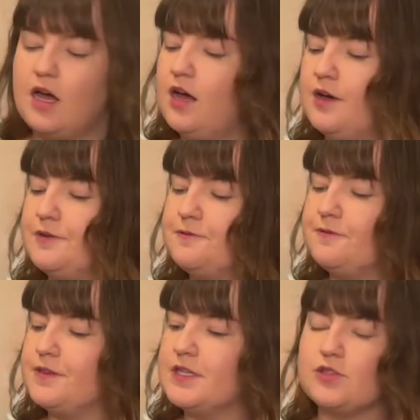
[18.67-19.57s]

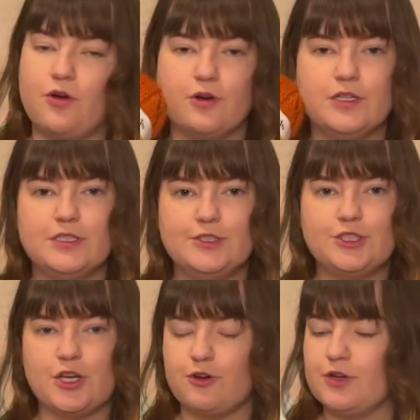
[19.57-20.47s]
of this orange
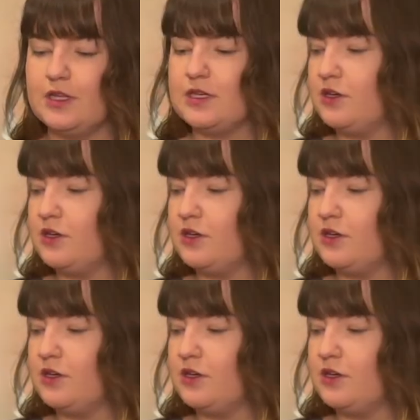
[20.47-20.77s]
acrylic